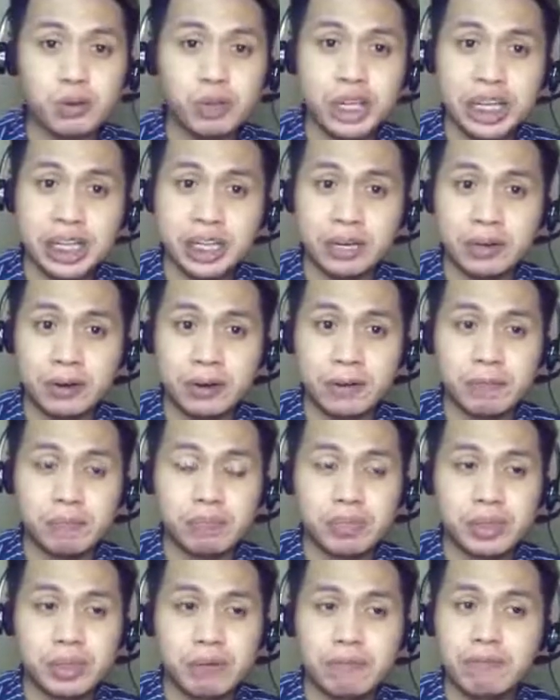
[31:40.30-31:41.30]
to linear,
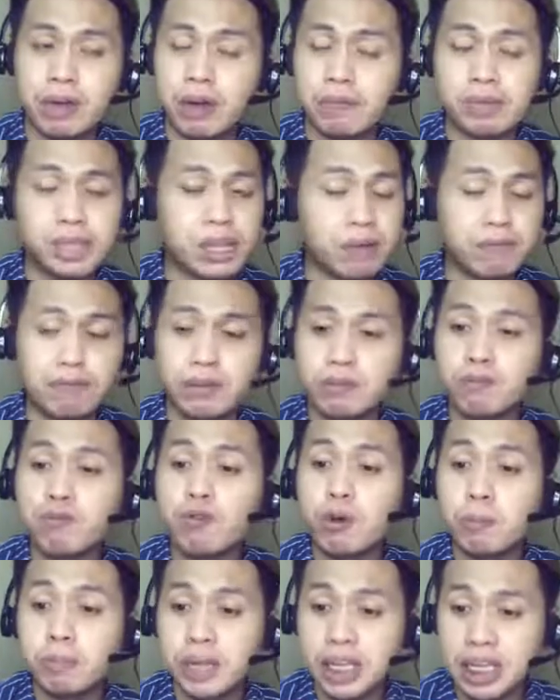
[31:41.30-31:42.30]
very different
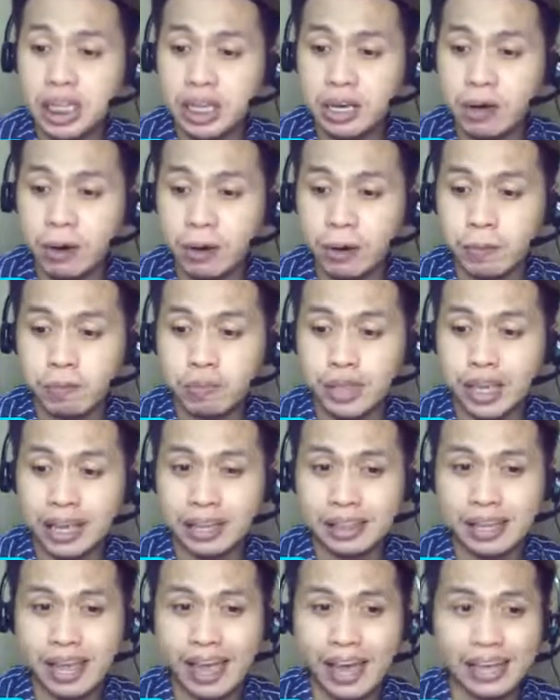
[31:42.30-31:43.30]
from linear.
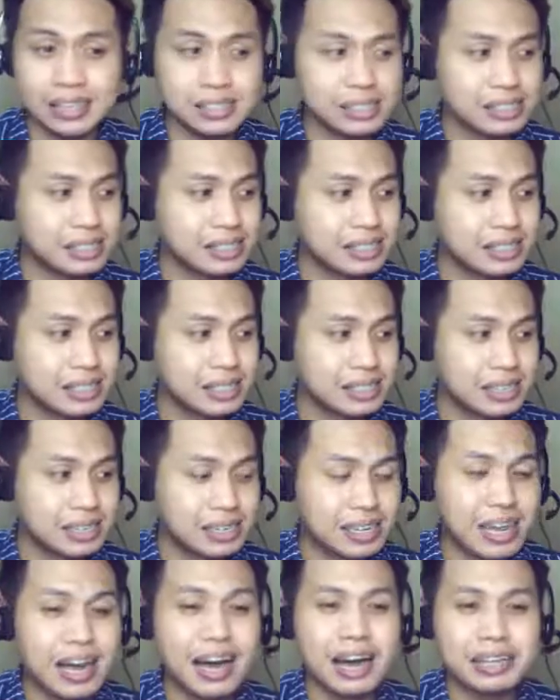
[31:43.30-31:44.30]
It is
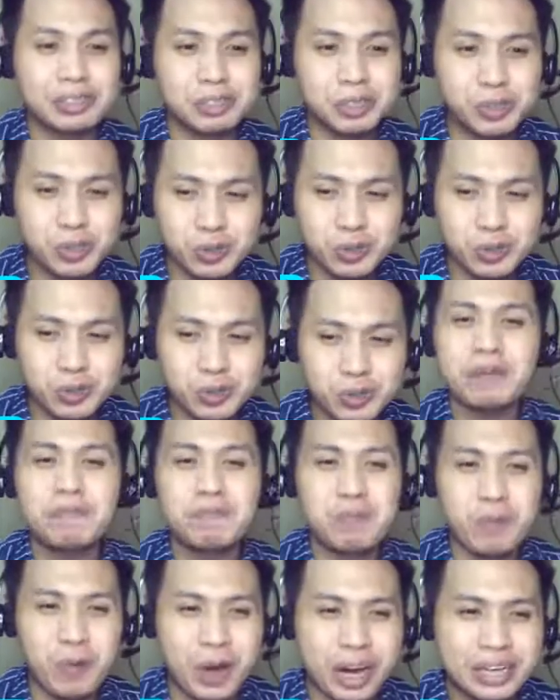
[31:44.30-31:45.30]
a two-way
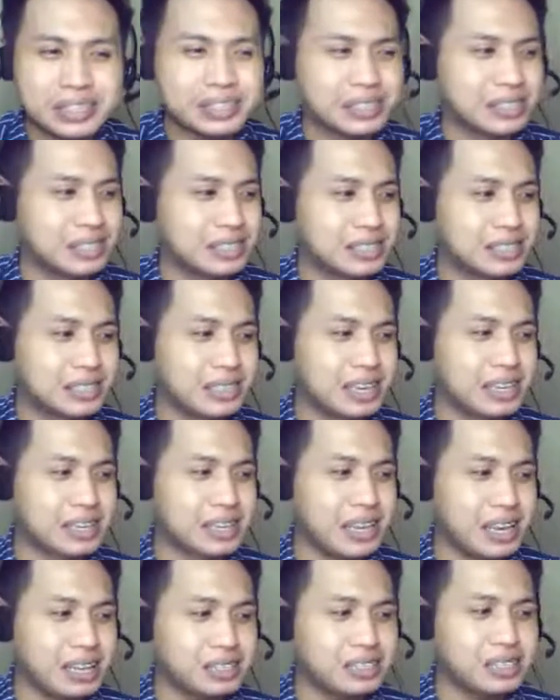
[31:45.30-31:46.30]
process. It
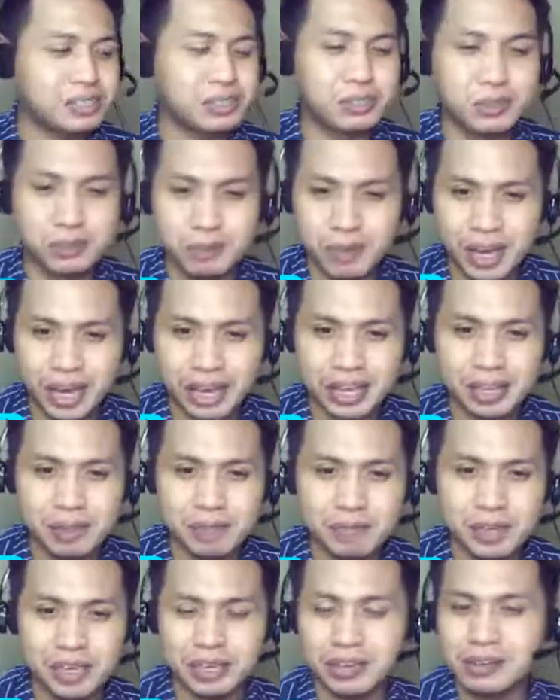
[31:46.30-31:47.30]
is a two-way
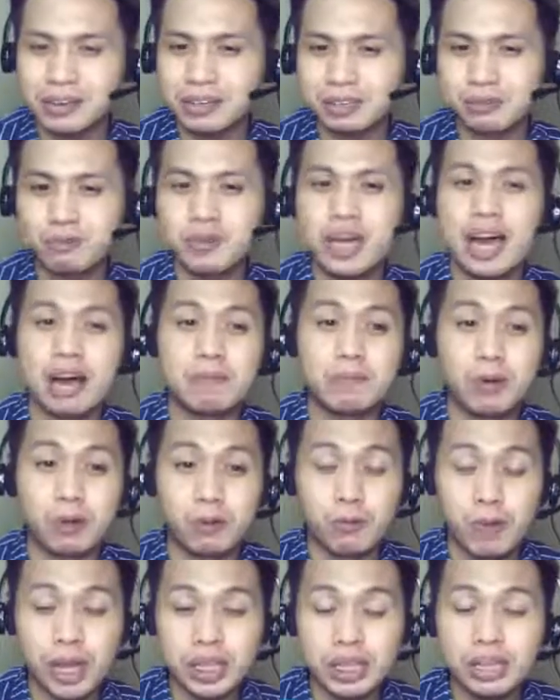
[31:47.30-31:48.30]
because we have
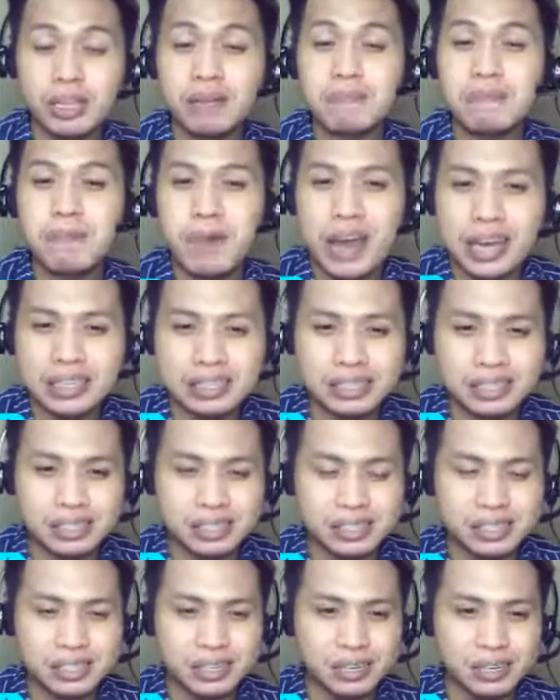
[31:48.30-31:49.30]
already the
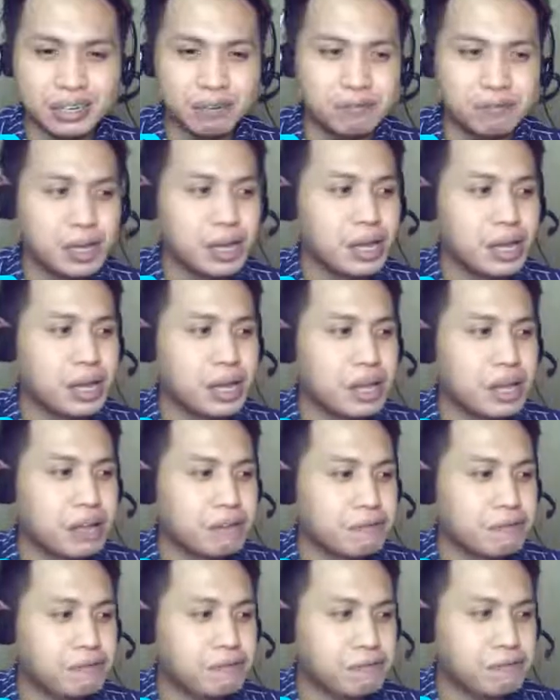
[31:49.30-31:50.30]
presence of
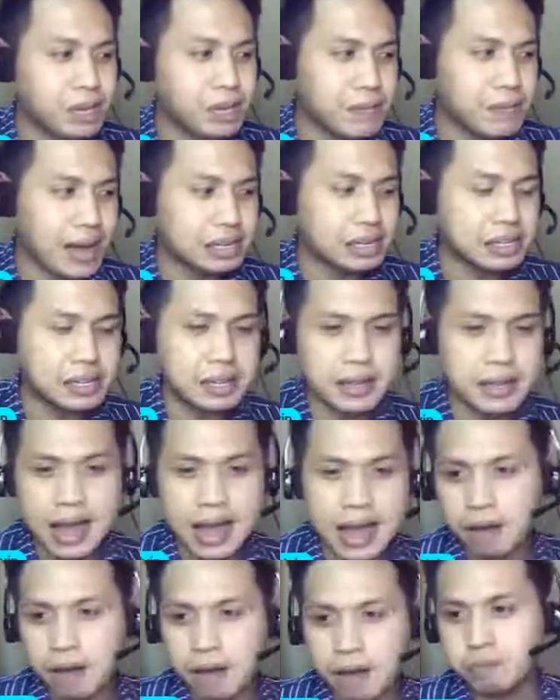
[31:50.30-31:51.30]
feedback.
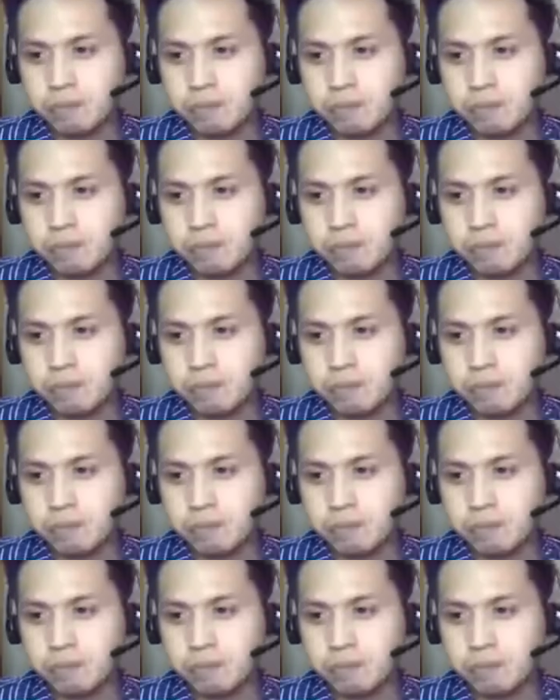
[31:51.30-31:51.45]
Now,